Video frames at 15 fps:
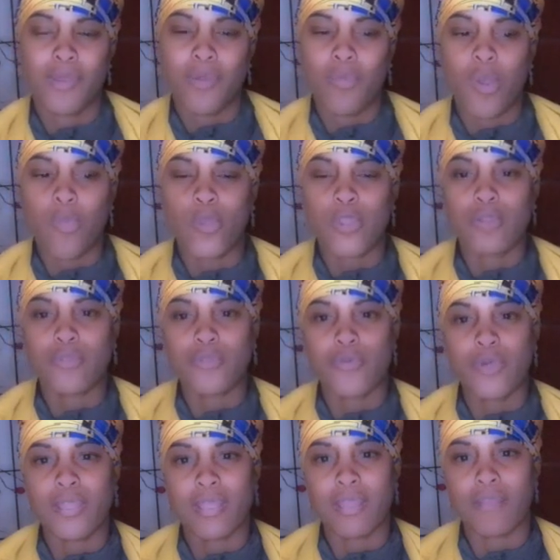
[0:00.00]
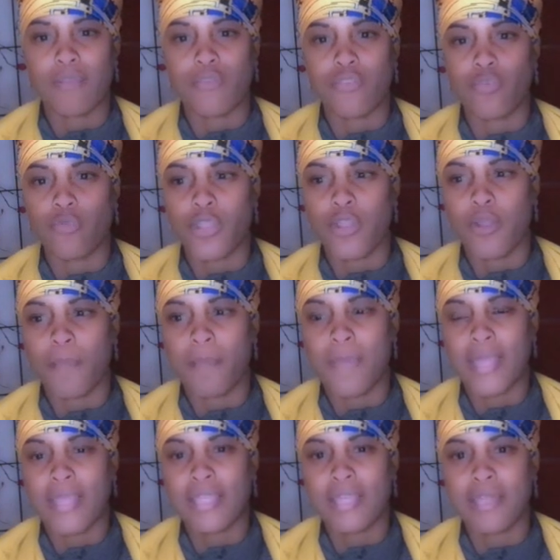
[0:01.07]
What we are doing here is we are
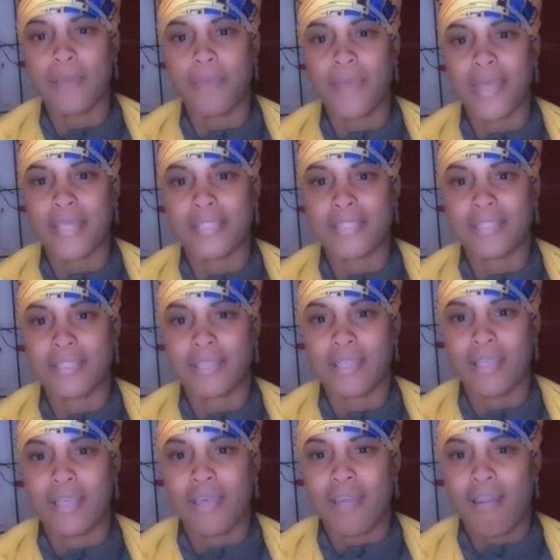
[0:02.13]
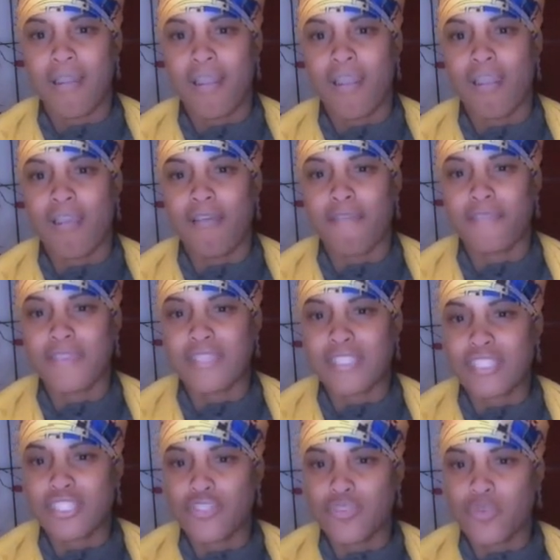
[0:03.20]
making the best of the
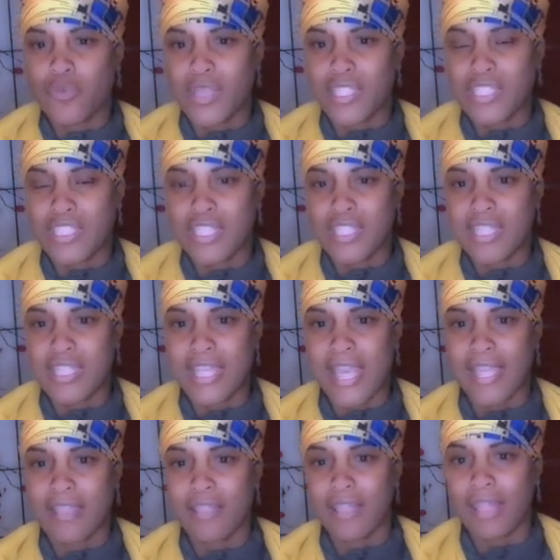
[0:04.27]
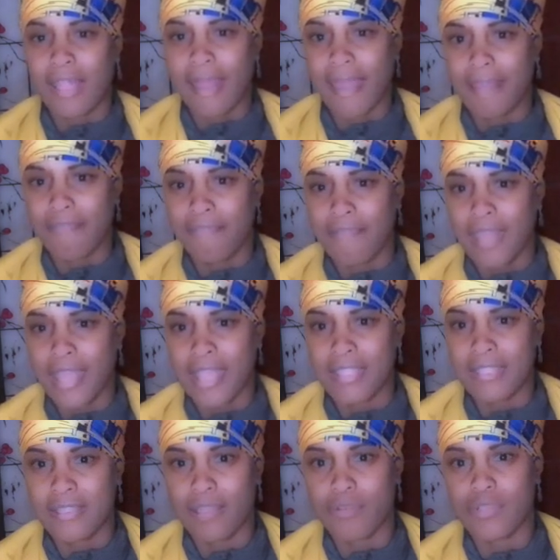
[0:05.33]
situation that life
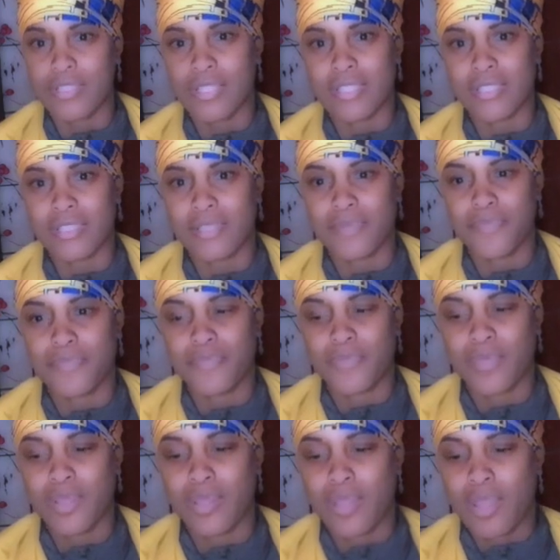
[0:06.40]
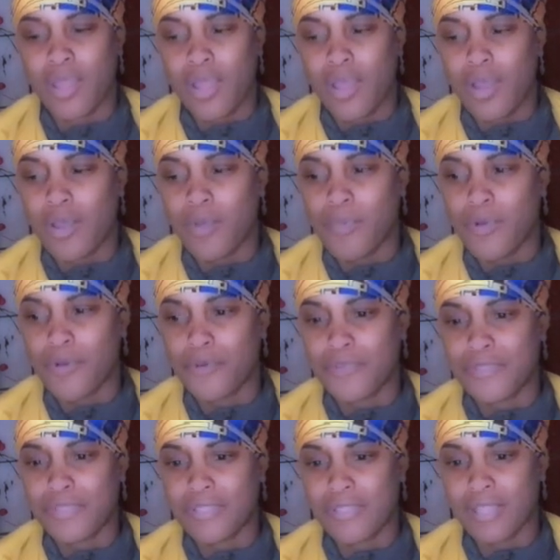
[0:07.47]
has dealt us,
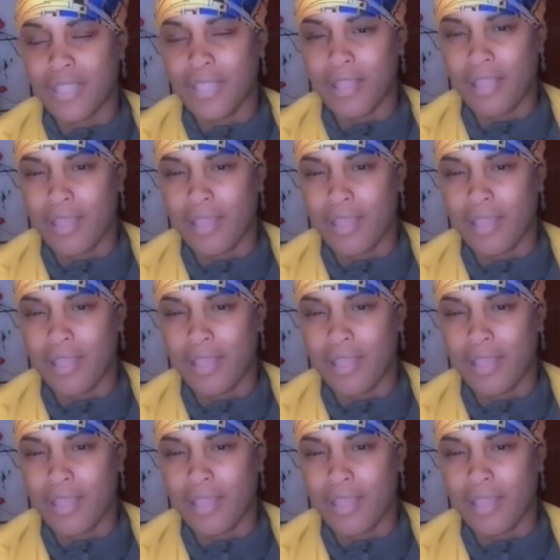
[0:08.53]
opposed to saying